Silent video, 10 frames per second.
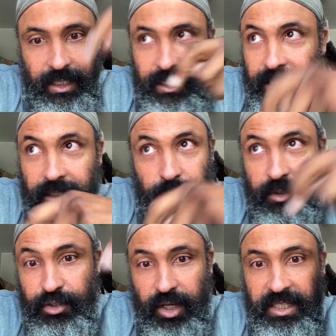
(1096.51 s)
dealing with
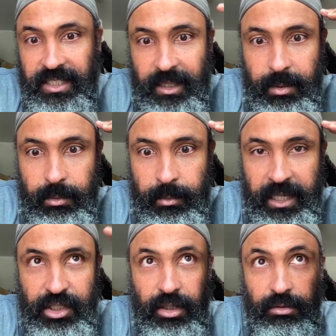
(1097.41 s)
atrocities that people
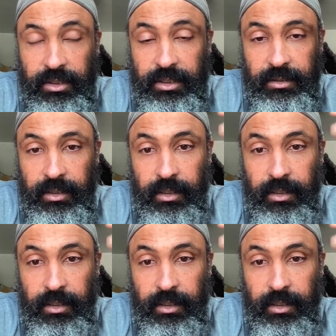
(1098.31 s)
make jokes.